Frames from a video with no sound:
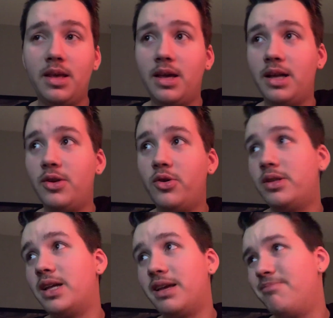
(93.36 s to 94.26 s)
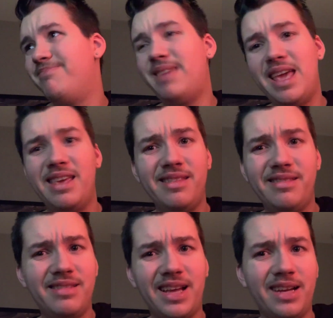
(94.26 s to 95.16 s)
I know it's, like,
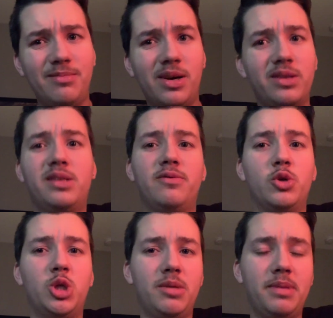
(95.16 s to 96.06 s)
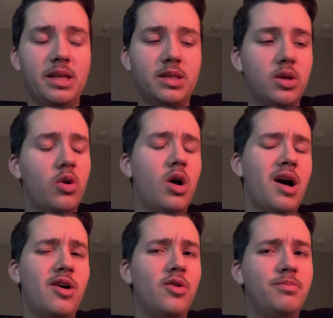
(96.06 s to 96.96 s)
$8-$9 for shipping, so
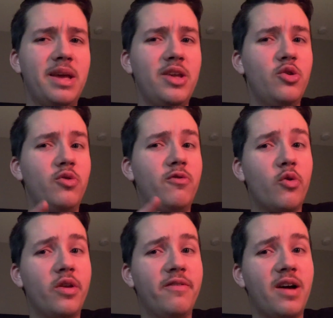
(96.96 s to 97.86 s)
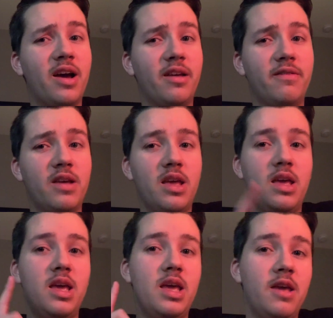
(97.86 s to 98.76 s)
I'll pay you $45
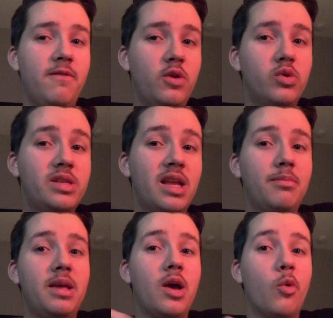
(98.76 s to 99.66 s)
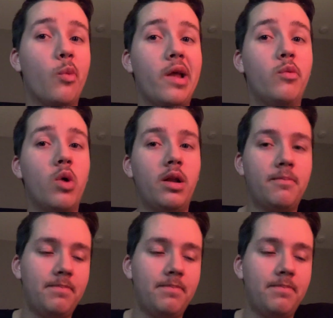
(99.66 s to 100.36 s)
if you send me a red one.